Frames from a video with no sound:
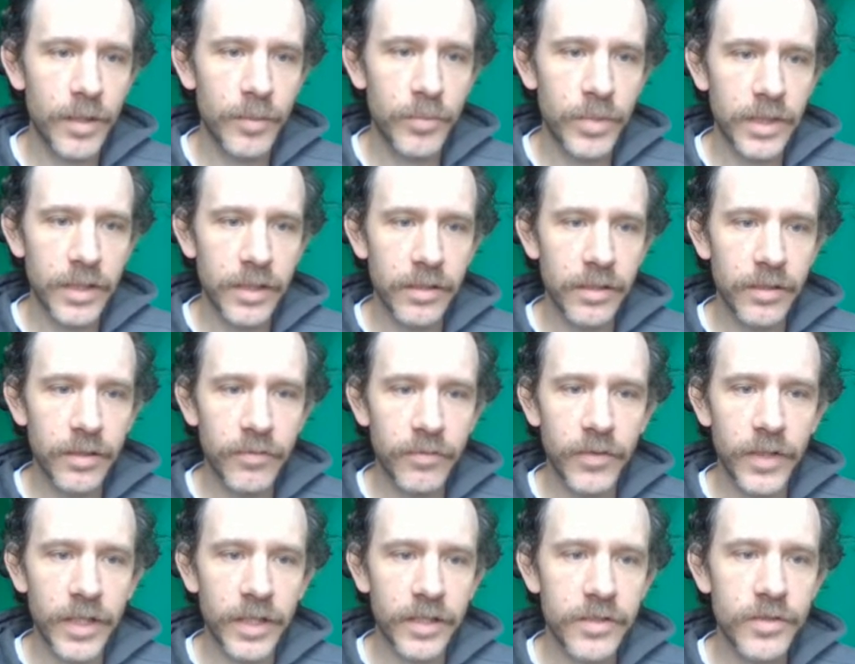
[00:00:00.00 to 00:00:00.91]
being the
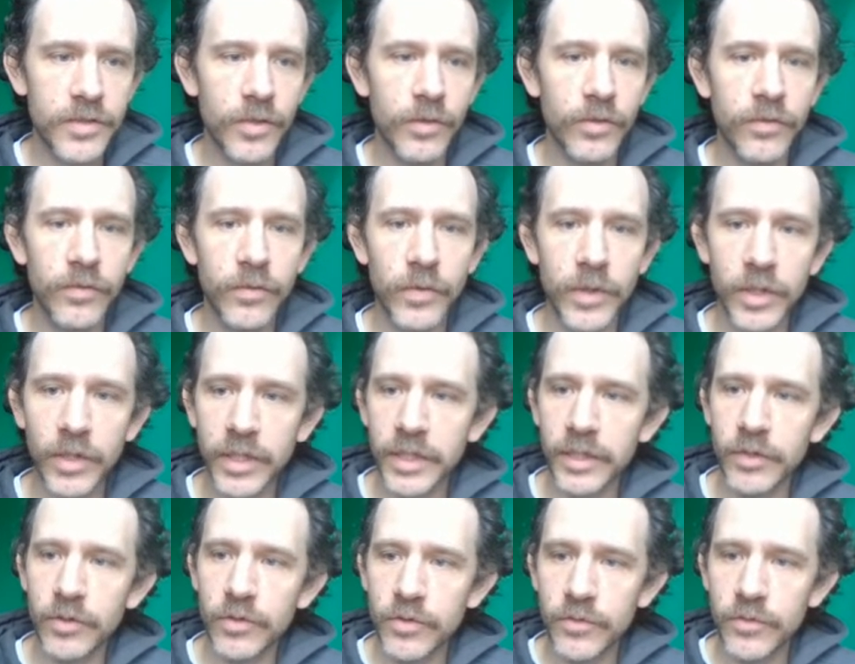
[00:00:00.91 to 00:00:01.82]
effect. So if we look
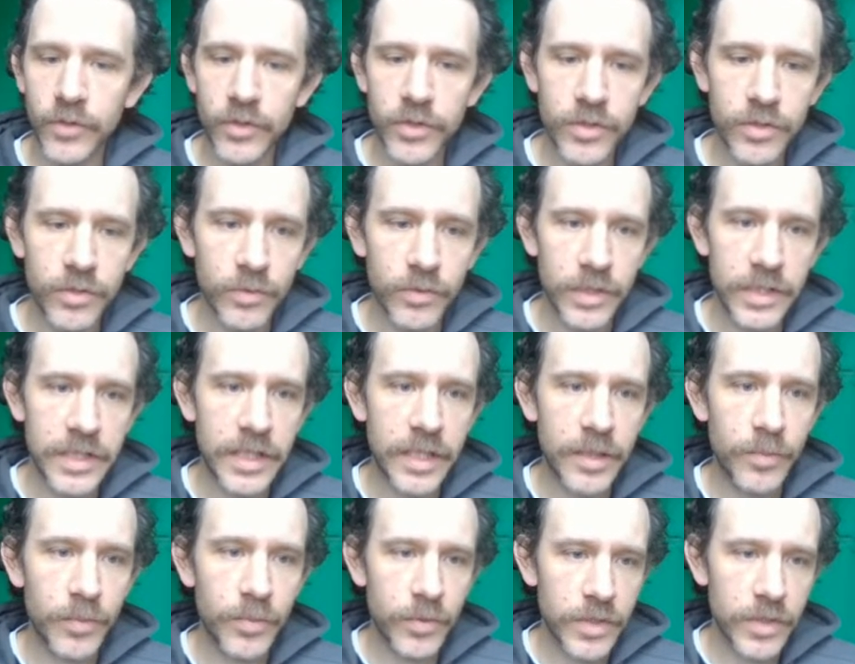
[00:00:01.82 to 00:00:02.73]
at those first two
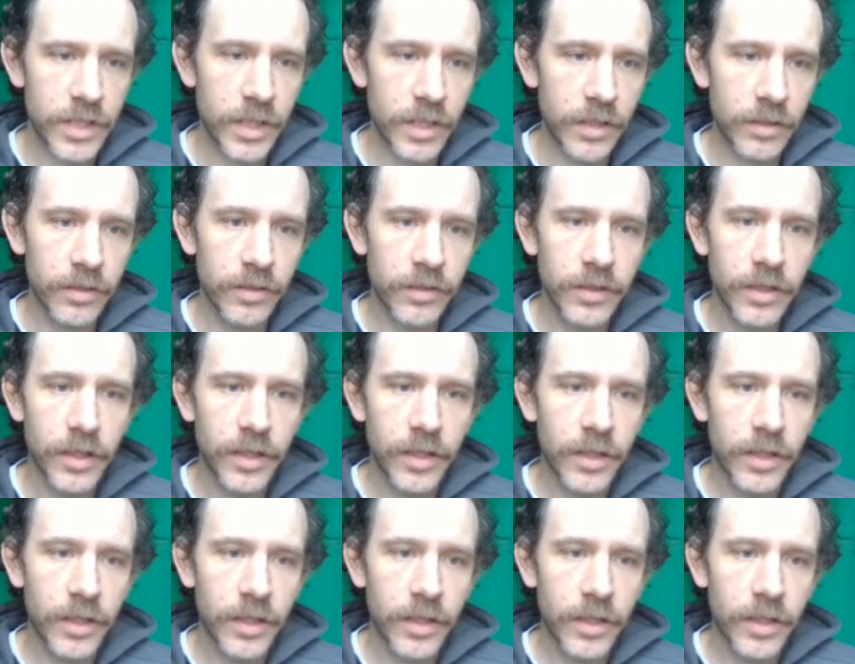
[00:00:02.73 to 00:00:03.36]
examples here,